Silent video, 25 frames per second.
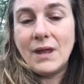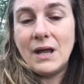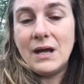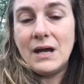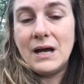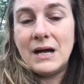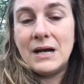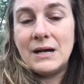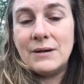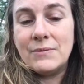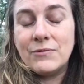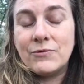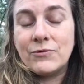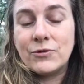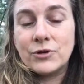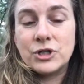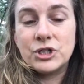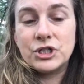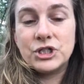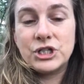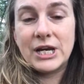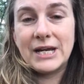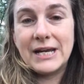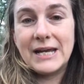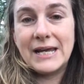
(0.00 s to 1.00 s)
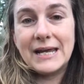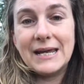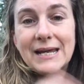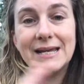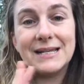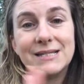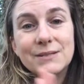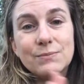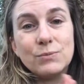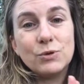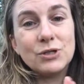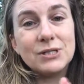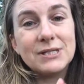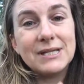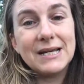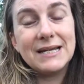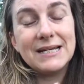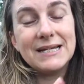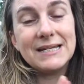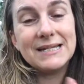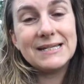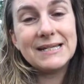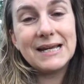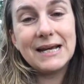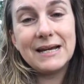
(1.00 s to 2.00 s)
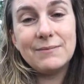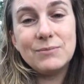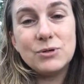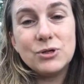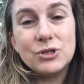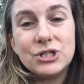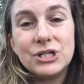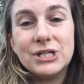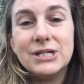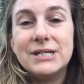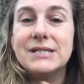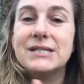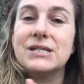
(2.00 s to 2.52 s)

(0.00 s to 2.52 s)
Um, for shaking, it's more side to side motion,